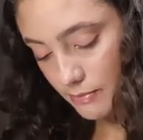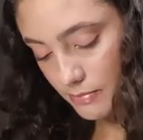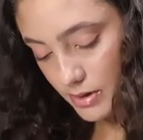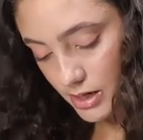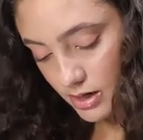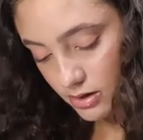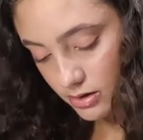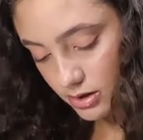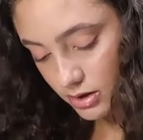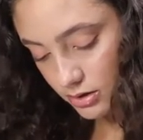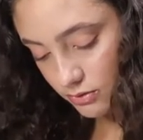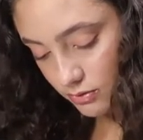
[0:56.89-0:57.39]

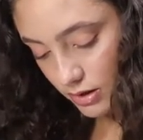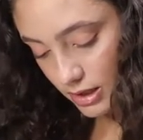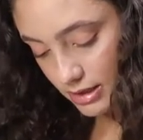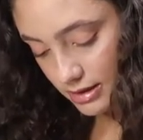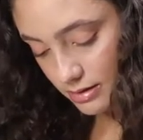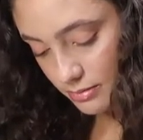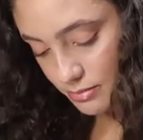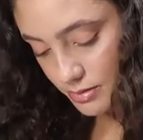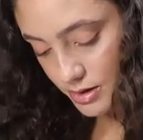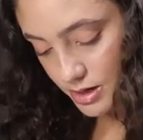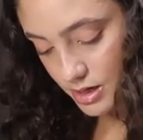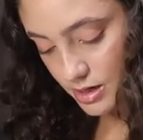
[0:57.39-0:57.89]
compared this
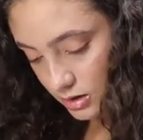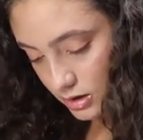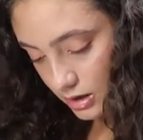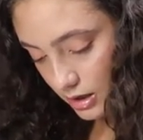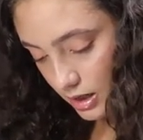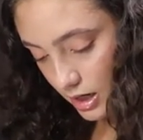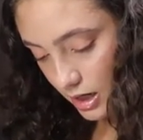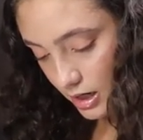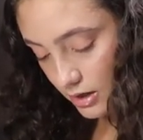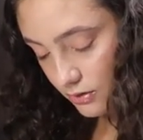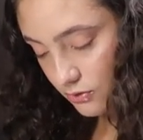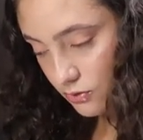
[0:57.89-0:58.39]
recipe to
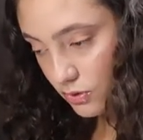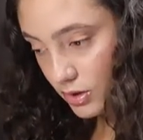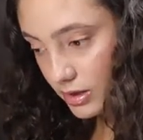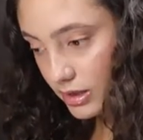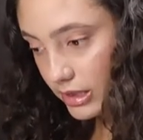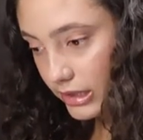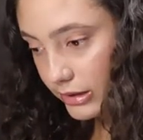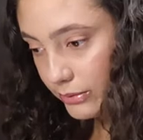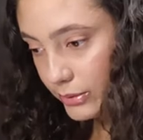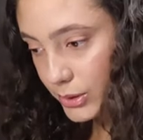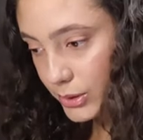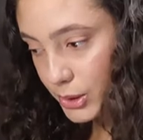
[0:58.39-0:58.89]
kind of what
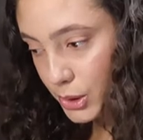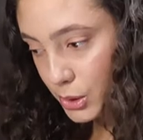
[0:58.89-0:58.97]
they were